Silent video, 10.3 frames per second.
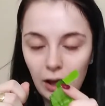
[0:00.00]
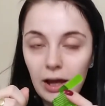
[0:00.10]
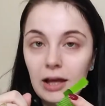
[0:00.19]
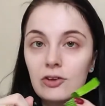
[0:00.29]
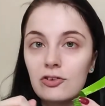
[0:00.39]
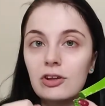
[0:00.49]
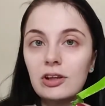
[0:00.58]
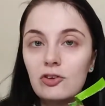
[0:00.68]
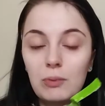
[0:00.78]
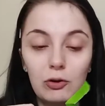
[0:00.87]
It
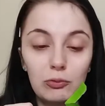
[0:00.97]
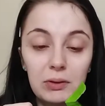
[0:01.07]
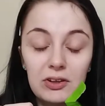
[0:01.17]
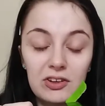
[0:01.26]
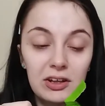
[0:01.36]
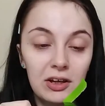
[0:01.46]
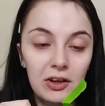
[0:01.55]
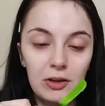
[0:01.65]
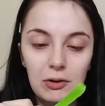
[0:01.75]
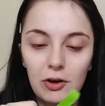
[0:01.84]
certainly smells minty.
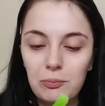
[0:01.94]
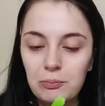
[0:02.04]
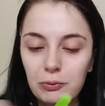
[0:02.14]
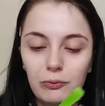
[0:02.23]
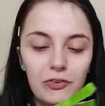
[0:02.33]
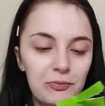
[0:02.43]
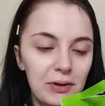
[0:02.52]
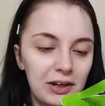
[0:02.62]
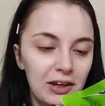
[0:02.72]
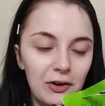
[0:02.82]
The minute I pulled this
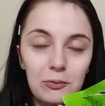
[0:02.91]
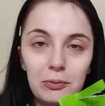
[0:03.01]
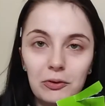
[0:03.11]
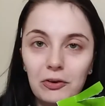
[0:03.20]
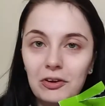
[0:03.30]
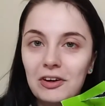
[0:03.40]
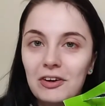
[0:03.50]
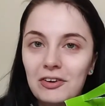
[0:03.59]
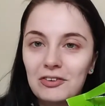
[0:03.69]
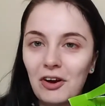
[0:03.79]
packet open, I
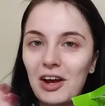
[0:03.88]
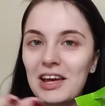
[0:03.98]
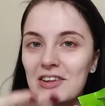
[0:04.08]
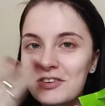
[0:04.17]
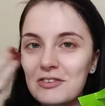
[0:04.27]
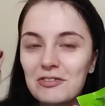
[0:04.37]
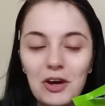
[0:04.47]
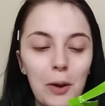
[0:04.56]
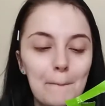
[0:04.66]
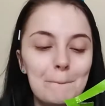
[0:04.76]
just got a hit of
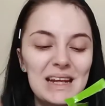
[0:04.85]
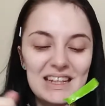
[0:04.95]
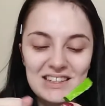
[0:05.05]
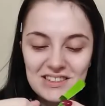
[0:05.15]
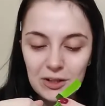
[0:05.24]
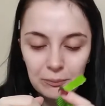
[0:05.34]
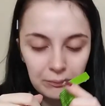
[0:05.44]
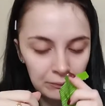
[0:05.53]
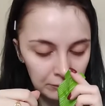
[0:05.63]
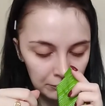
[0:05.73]
mint.
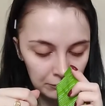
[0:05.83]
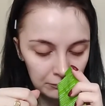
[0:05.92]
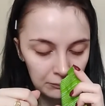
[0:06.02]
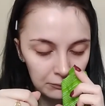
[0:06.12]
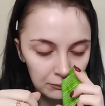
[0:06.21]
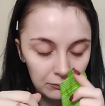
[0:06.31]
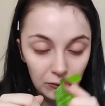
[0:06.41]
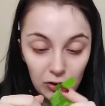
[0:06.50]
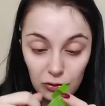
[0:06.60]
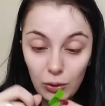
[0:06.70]

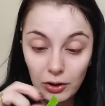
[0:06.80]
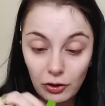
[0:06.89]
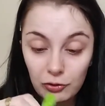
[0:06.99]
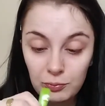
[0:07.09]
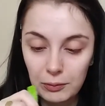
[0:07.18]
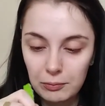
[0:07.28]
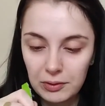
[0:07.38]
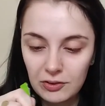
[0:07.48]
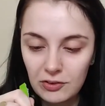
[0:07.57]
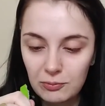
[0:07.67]
It's quite a nice
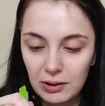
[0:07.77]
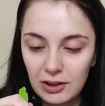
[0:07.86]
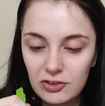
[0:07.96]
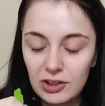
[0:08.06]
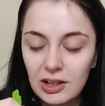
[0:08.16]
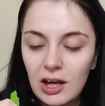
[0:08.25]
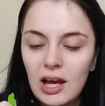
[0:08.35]
pepperminty smell, actually.